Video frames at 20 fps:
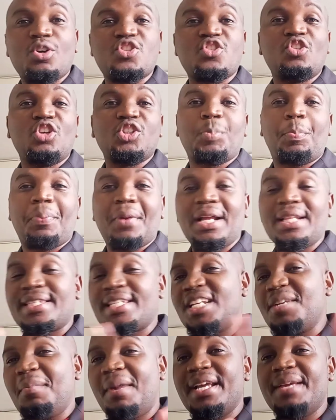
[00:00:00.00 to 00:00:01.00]
was not
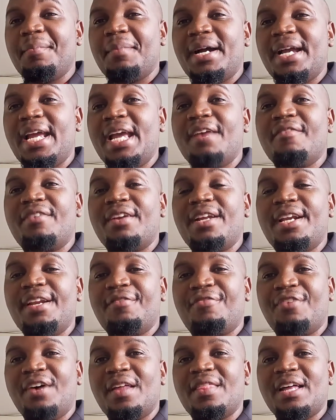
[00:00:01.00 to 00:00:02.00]
planted by my
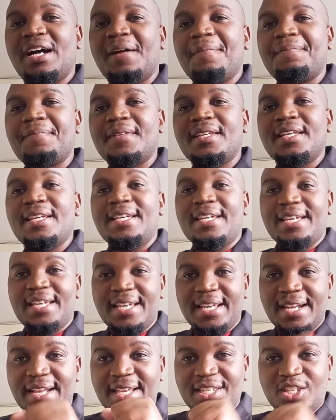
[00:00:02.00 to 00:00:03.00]
heavenly Father,
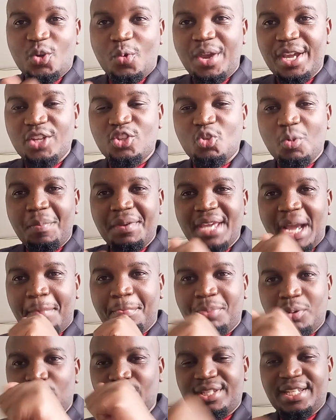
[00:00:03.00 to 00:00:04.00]
it is going to be
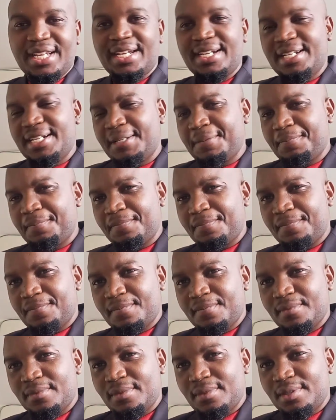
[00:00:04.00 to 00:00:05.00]
uprooted.
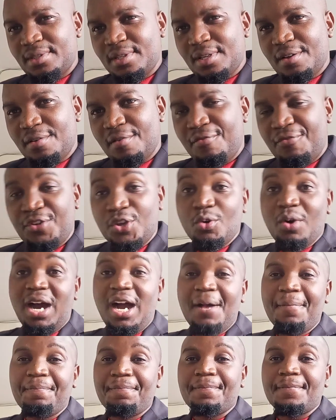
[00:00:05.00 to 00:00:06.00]

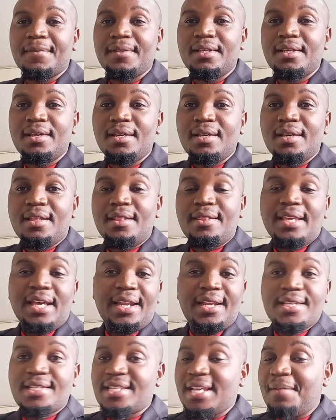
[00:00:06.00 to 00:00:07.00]
Viewer,
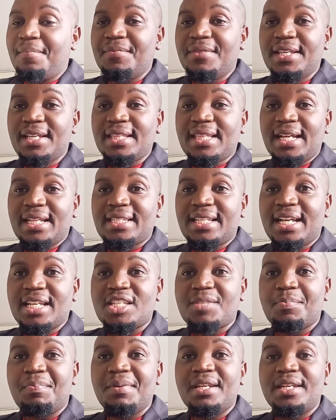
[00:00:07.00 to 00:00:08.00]
there is something that
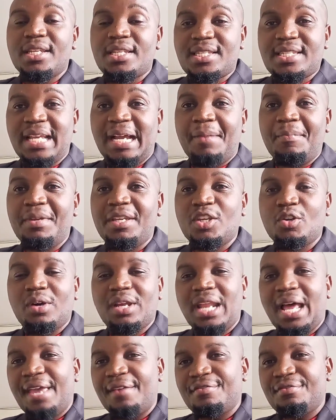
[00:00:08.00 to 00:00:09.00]
has been disturbing
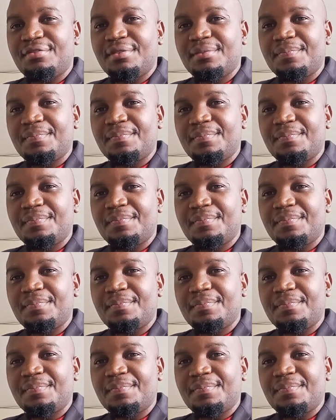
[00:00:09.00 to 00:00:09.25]
your life.